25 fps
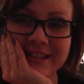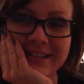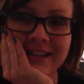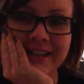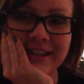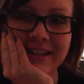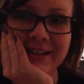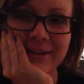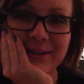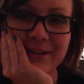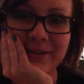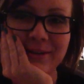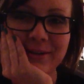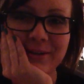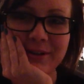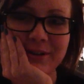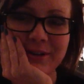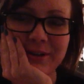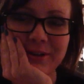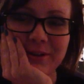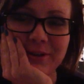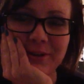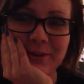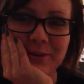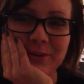Like,
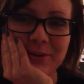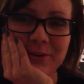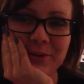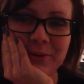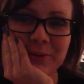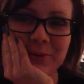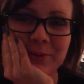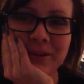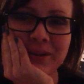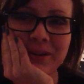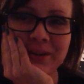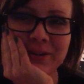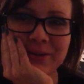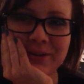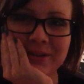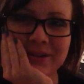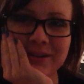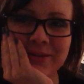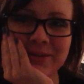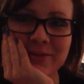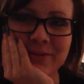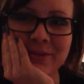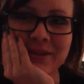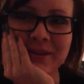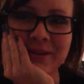the main
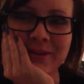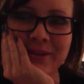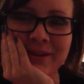reason why I